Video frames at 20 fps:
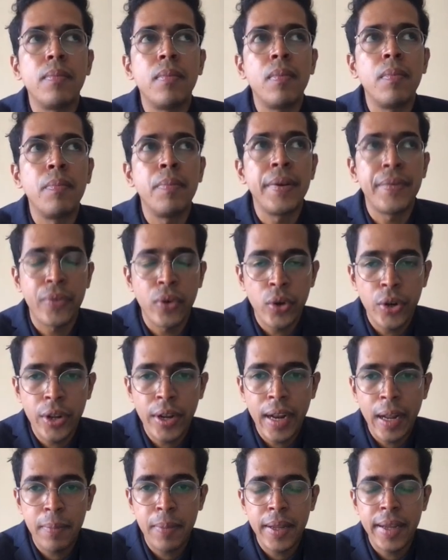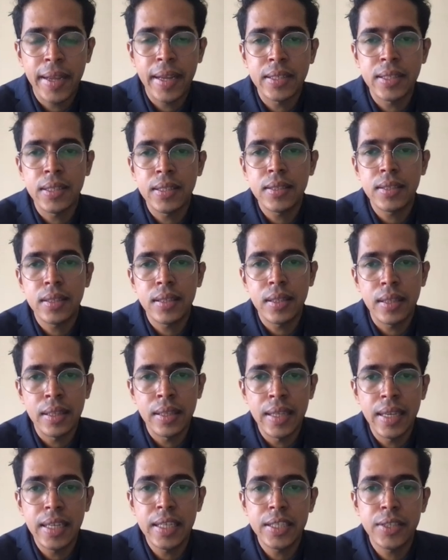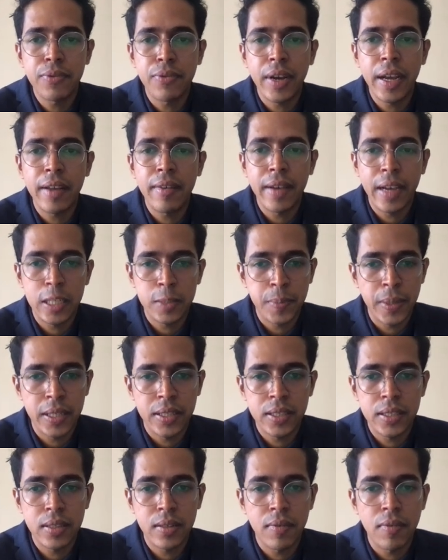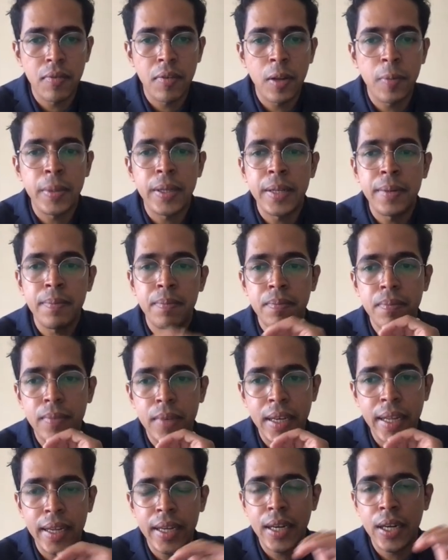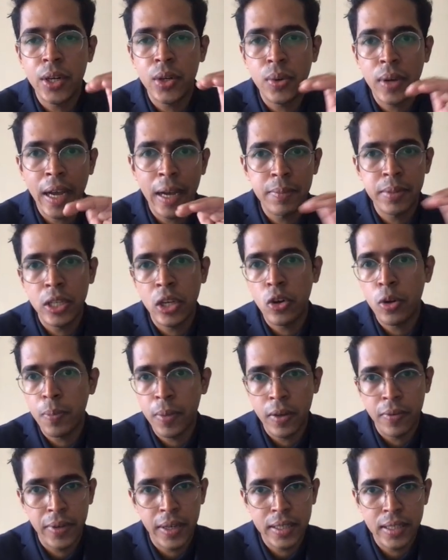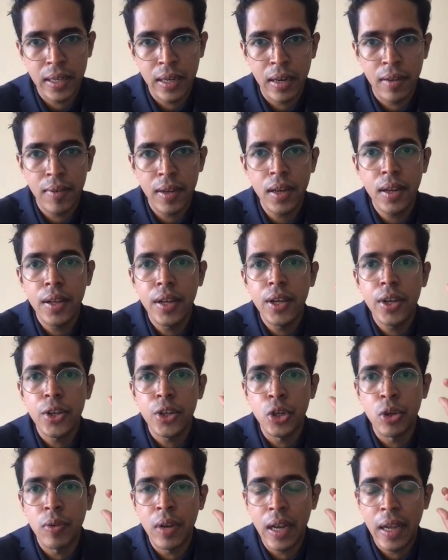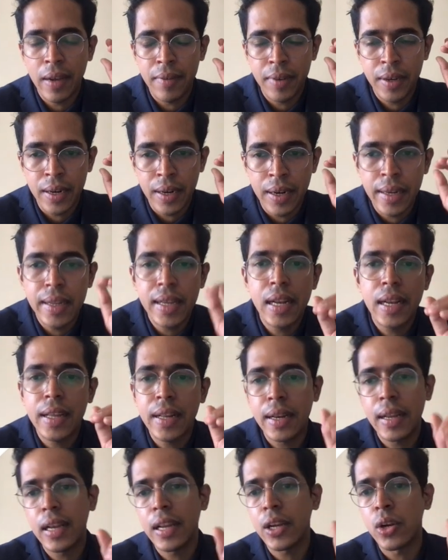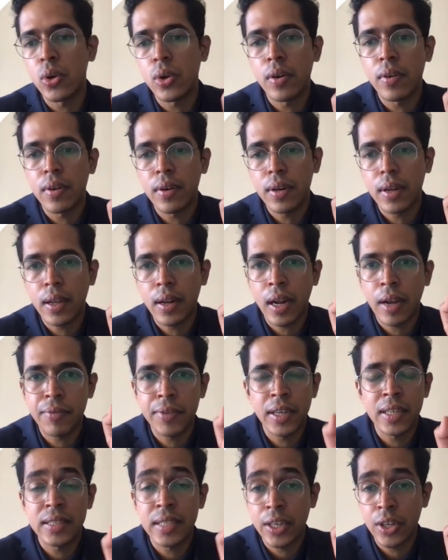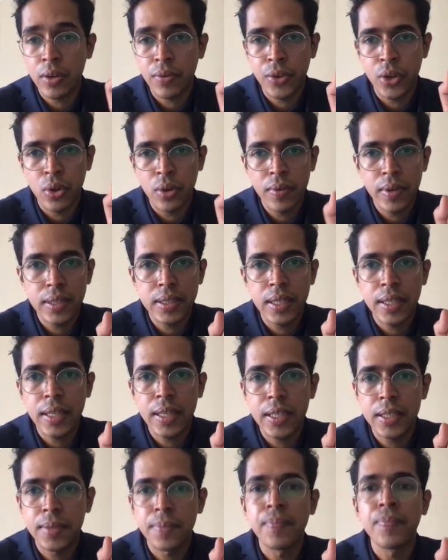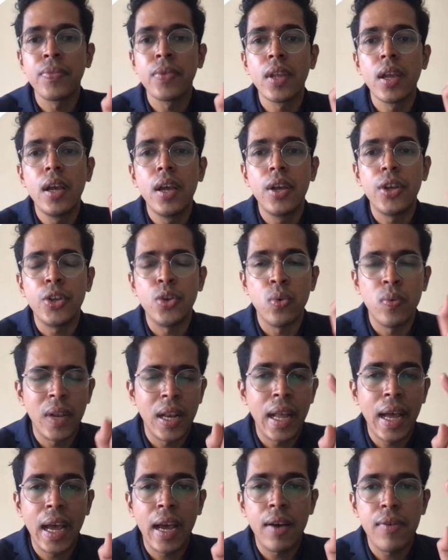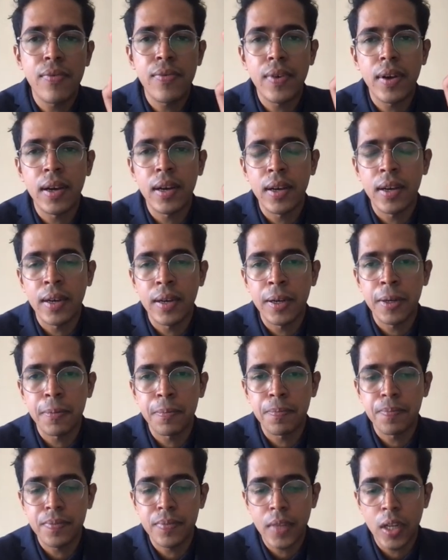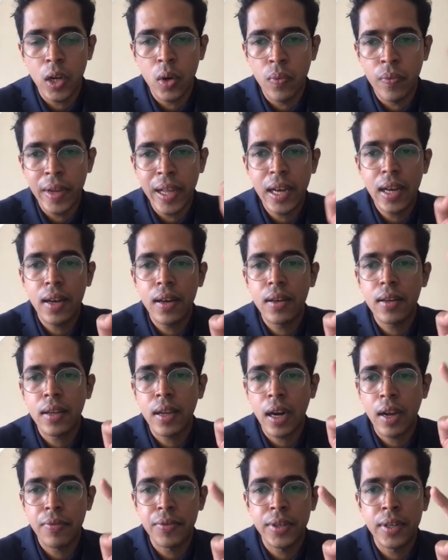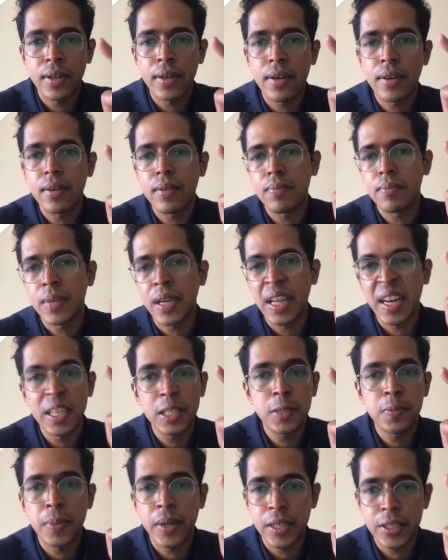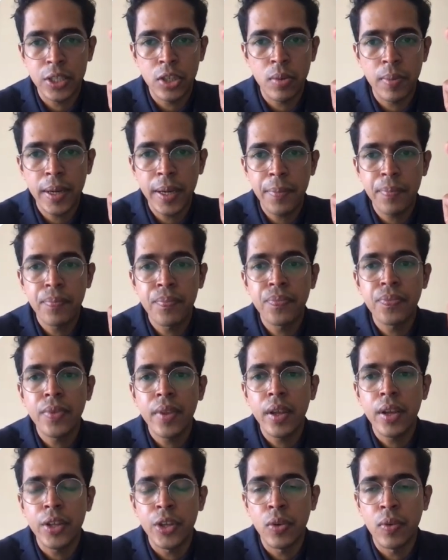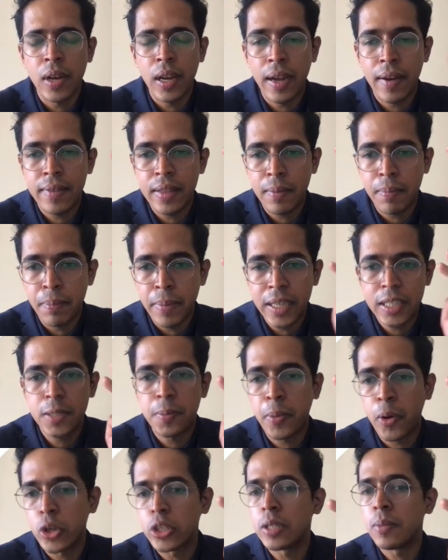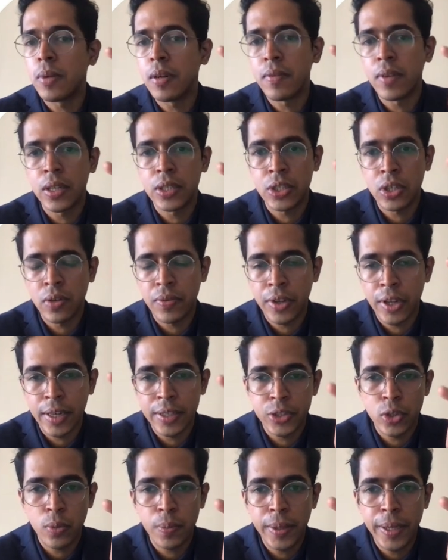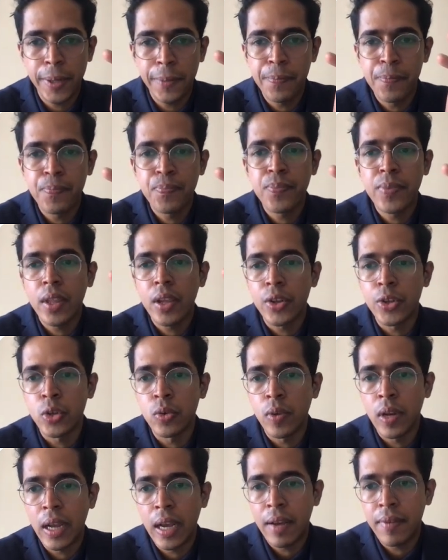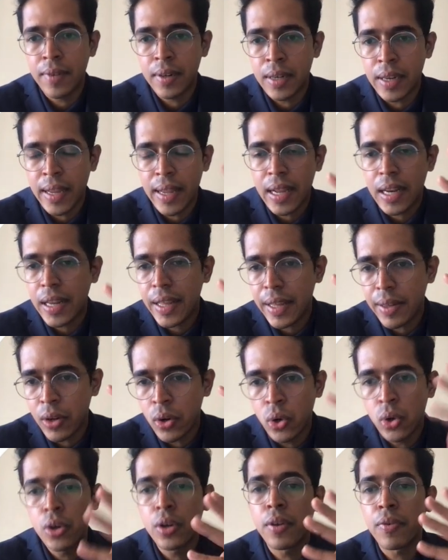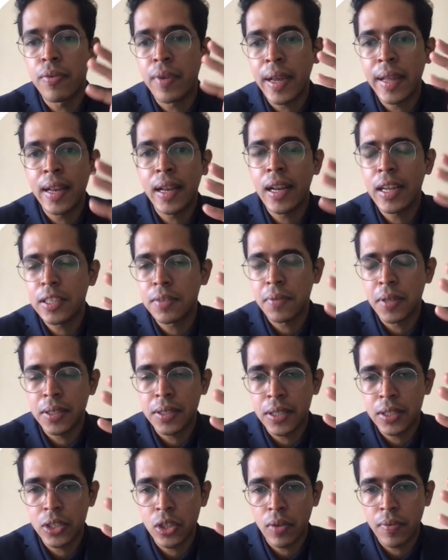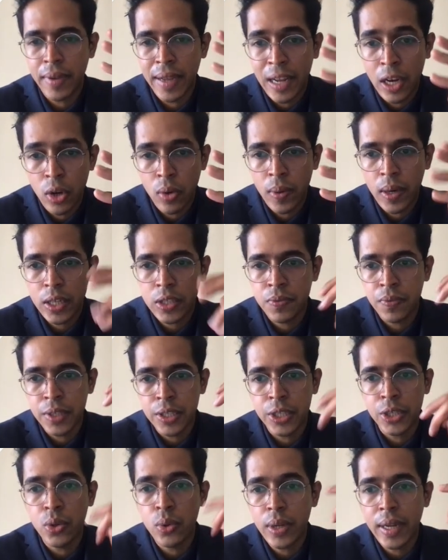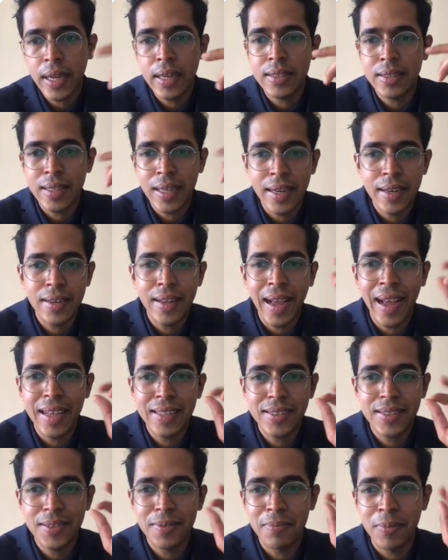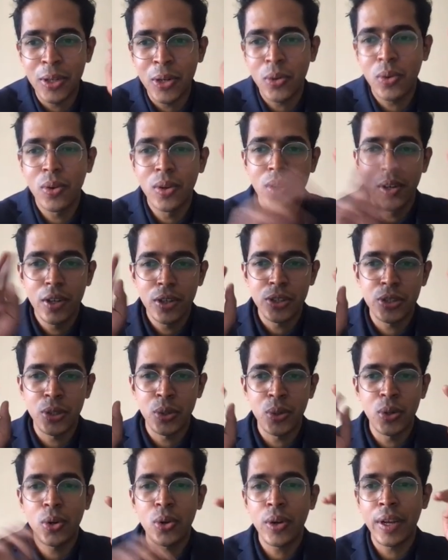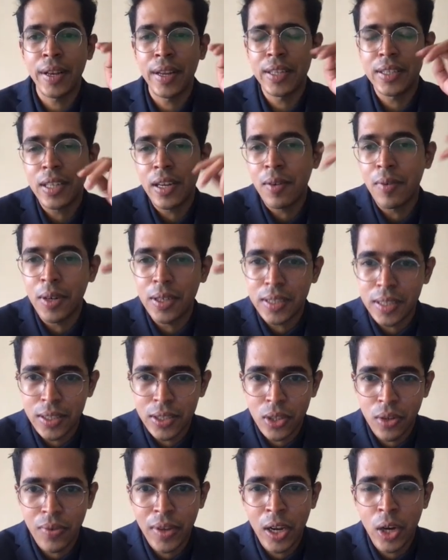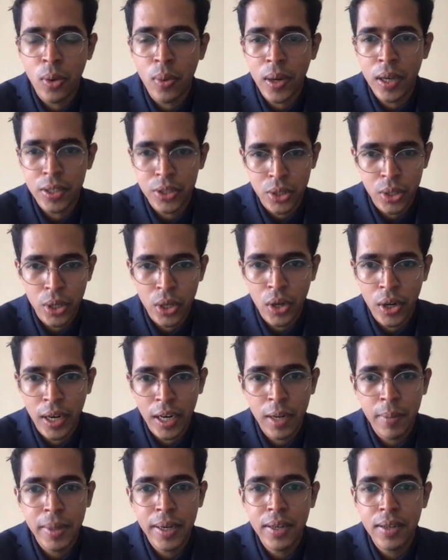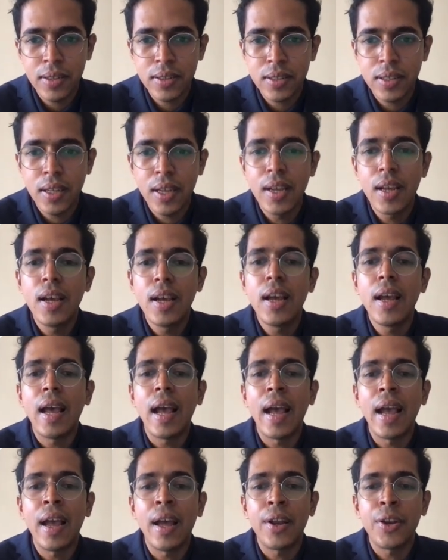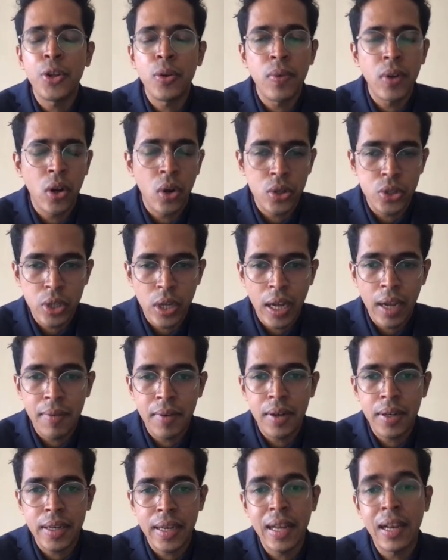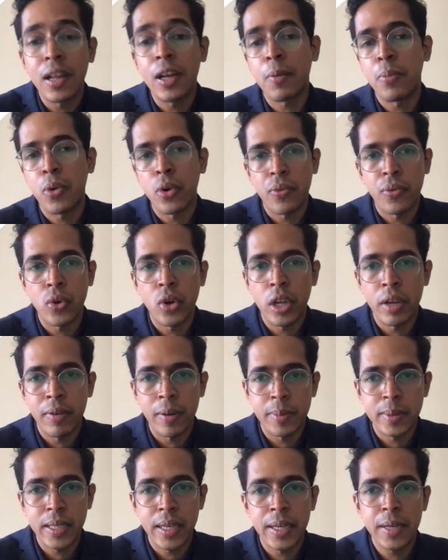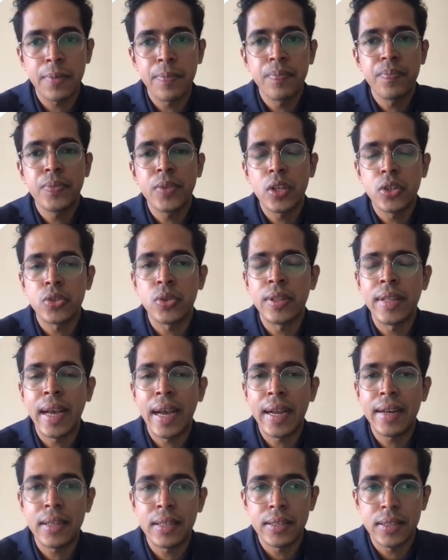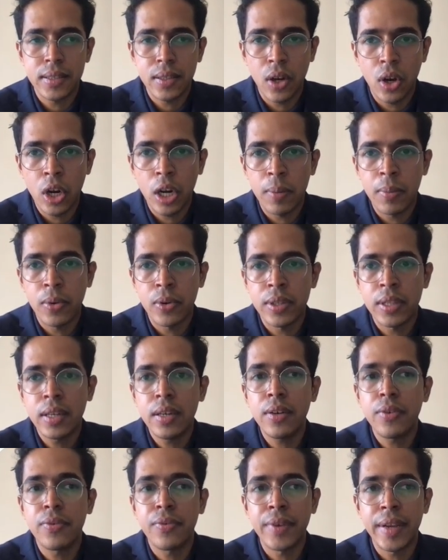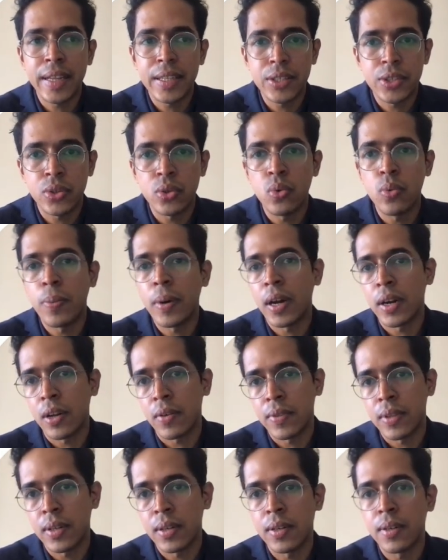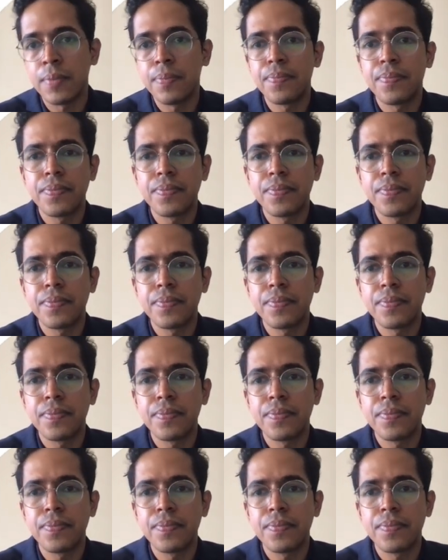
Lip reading: before your applications, these 5 aspects will be taken to absolute perfection level. You will have a really, really good crafted set of universities. You will have a well crafted, crisp resume. You will have the best possible version of your SOP. You will have really good finalized versions of LORs, which you can send as, pseudo initial versions of LORs to your recommenders. And you will also have a killer portfolio website. So that is all about the phase 2 part of the